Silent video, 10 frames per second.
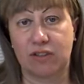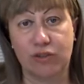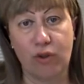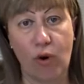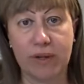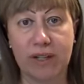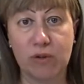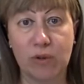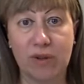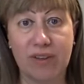
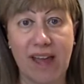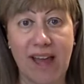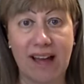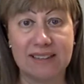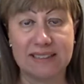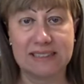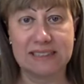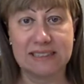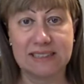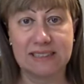talking with
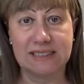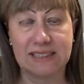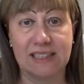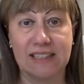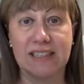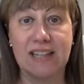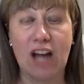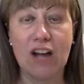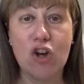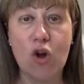Helen,
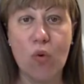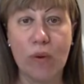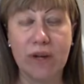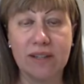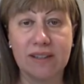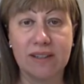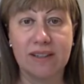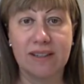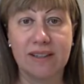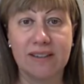not knowing
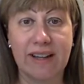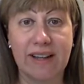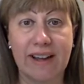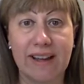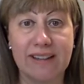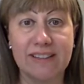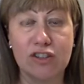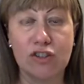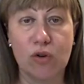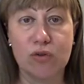that
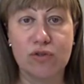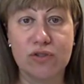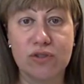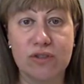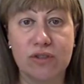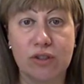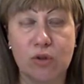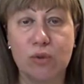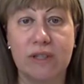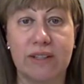Helen knows
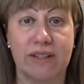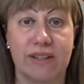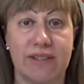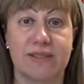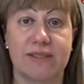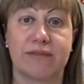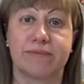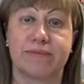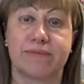who Livia is.